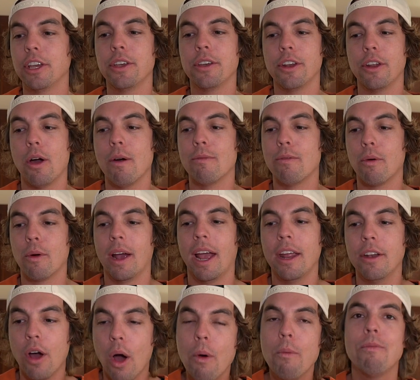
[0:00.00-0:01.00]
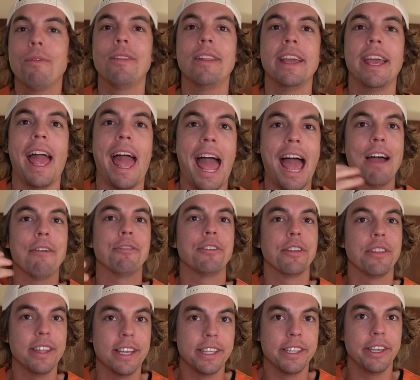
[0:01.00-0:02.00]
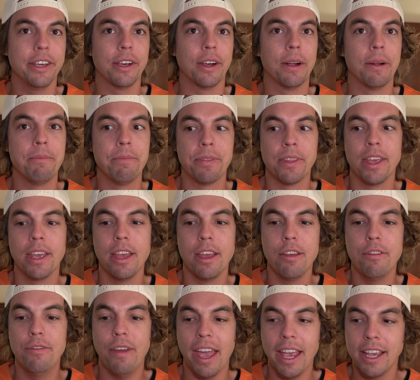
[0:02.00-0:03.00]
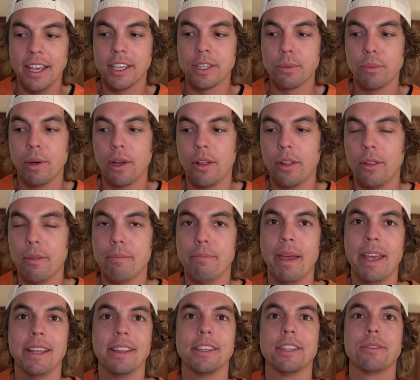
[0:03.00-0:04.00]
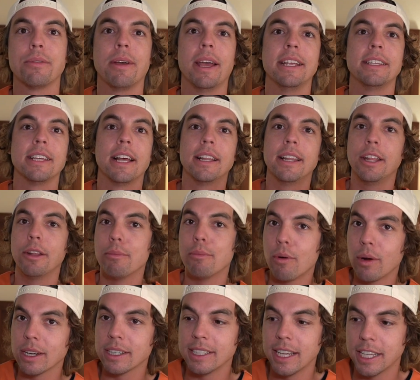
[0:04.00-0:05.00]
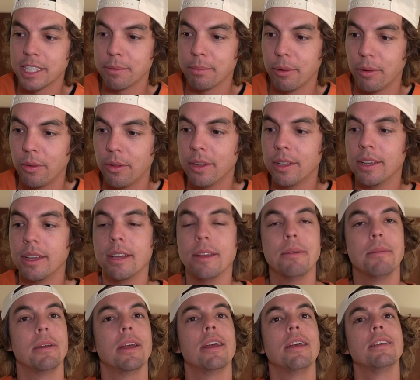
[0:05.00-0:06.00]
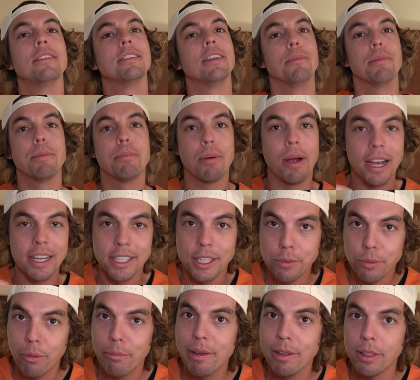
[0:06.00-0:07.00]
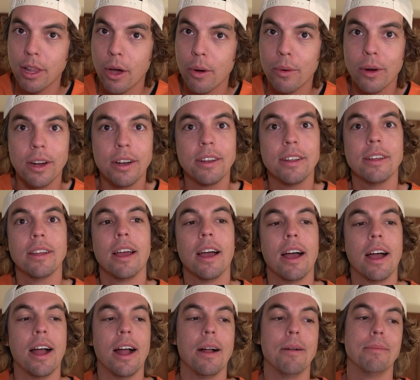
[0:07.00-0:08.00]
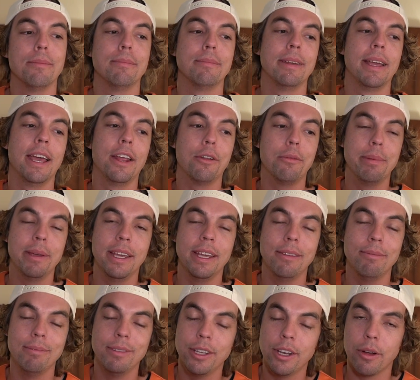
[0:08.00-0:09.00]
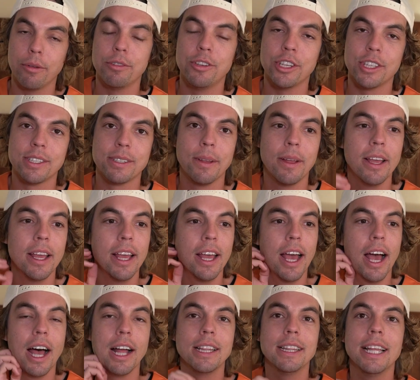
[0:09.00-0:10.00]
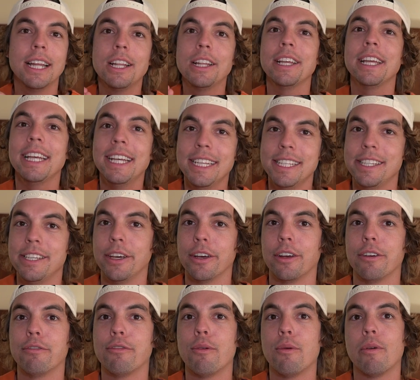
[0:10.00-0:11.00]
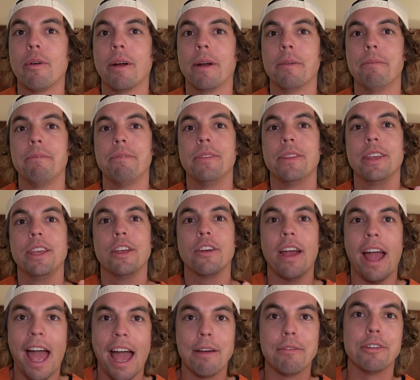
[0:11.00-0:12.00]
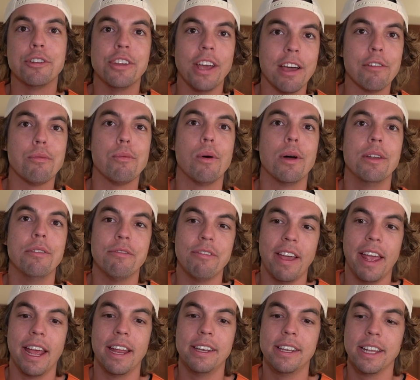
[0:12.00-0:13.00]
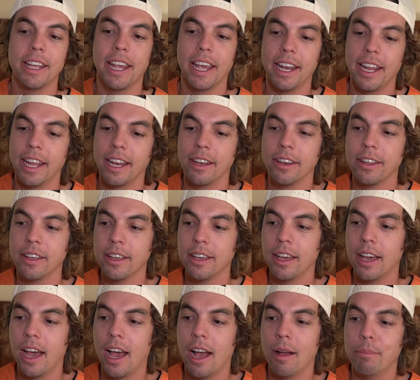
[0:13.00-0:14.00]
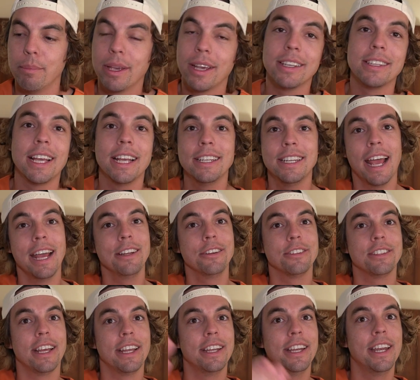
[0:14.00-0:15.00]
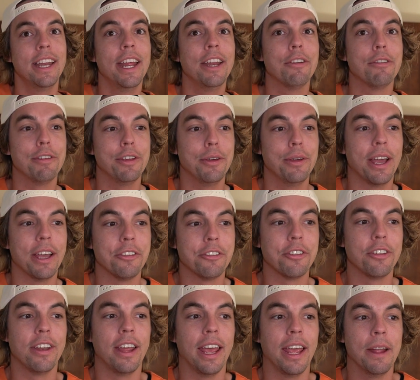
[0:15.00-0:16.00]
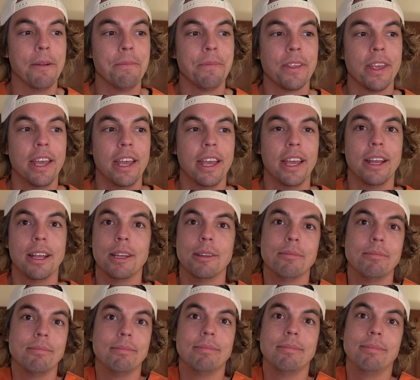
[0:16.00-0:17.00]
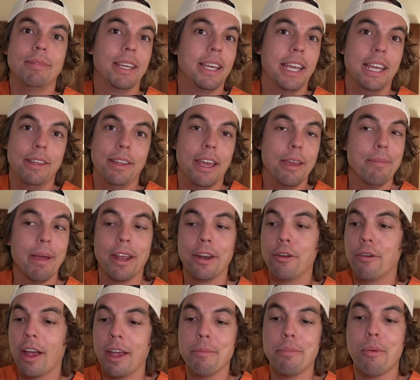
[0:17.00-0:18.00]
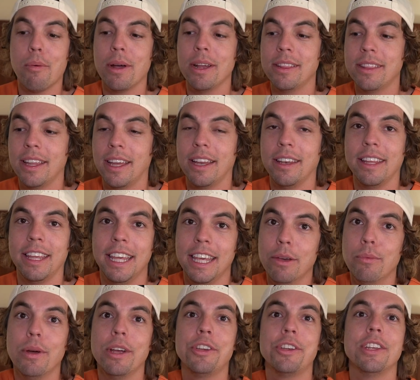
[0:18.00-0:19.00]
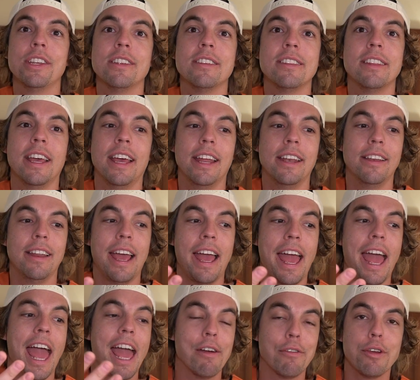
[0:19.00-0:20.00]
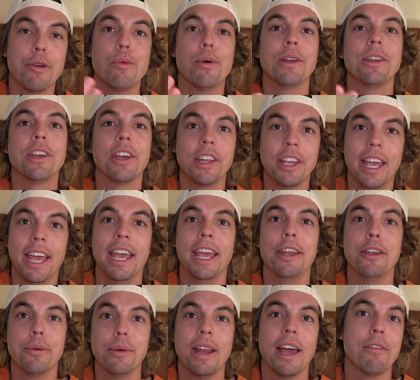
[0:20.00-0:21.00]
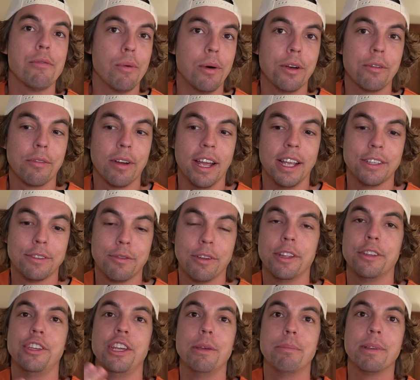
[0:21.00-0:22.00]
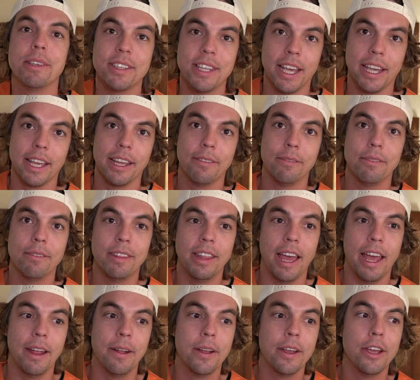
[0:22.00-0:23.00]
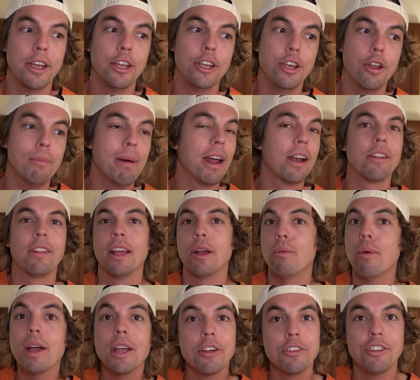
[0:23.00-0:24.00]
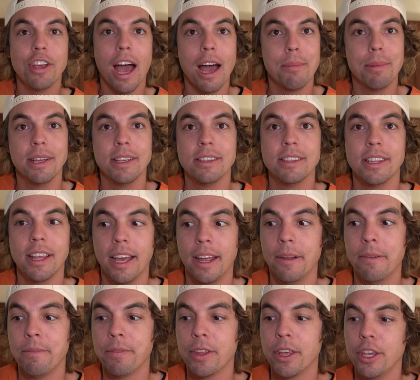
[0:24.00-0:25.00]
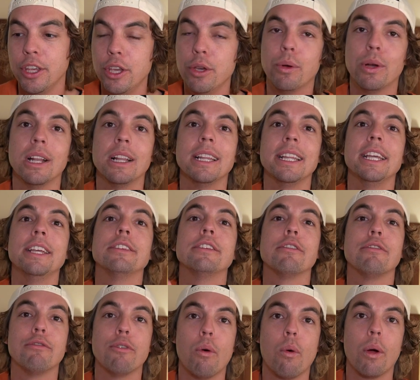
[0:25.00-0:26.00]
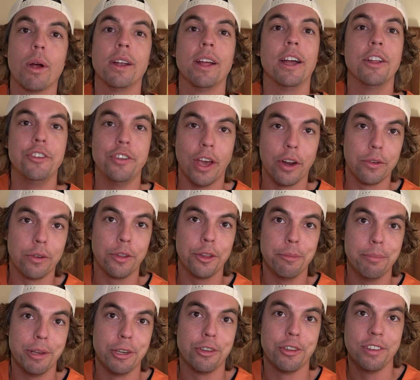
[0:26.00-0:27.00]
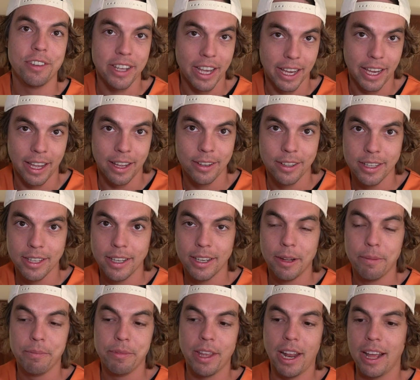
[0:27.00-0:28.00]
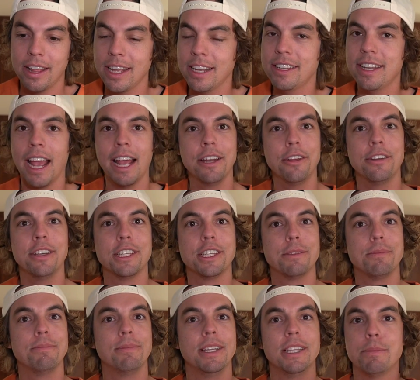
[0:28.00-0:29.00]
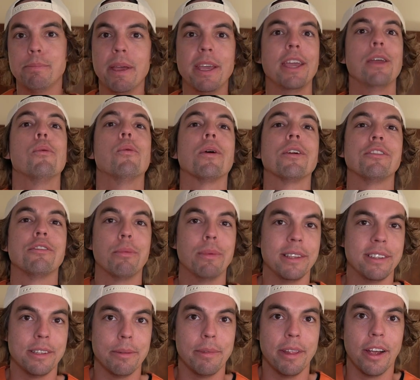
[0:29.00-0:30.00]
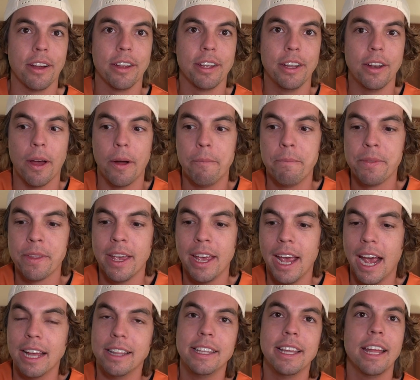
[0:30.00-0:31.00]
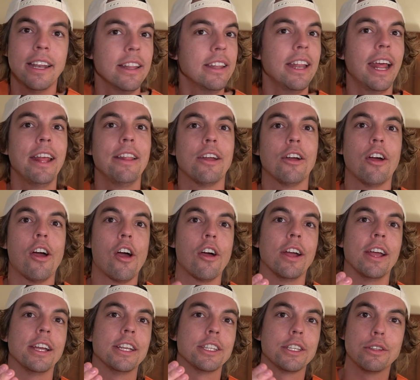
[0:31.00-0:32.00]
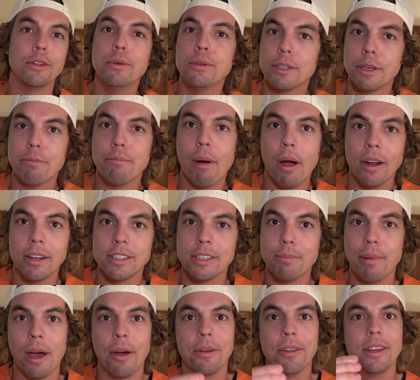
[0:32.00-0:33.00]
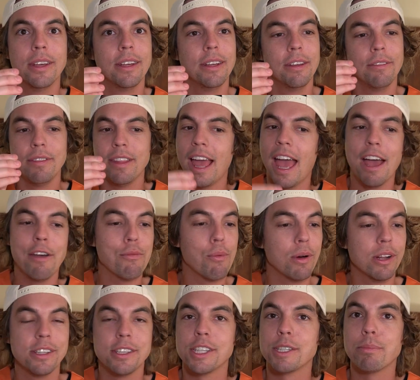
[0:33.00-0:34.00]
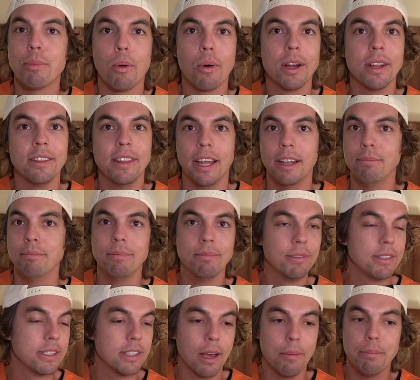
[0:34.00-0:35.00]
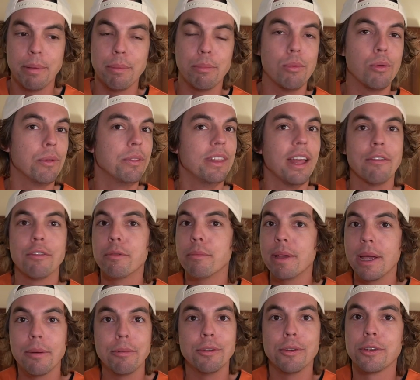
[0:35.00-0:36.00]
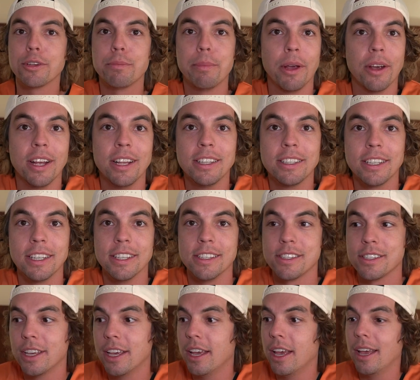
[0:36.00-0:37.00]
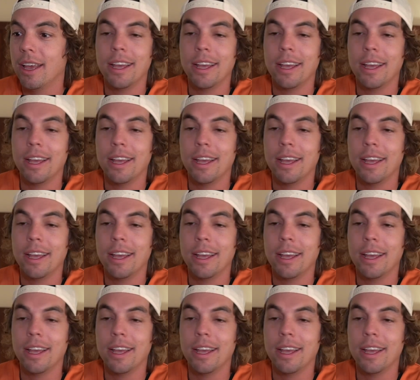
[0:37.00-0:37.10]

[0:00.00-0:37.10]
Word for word: all you can hope for. And hopefully after this year, Vegas will make this race a little more accessible. Some of the prices will be lowered. Um, it'll be, you know, just a little easier for your average F one fan to get in. Um, because like Daniel said in an interview yesterday, he, he made a great point that he wishes that everyone could get into an F one race for the cheapest ticket. That no matter like what your job is, that you could at least afford a general admission ticket. And I think Daniel is, is speaking words of wisdom there, you know. At the end of the day, there are exclusive parts about F one as a sport that some people will never be able to experience because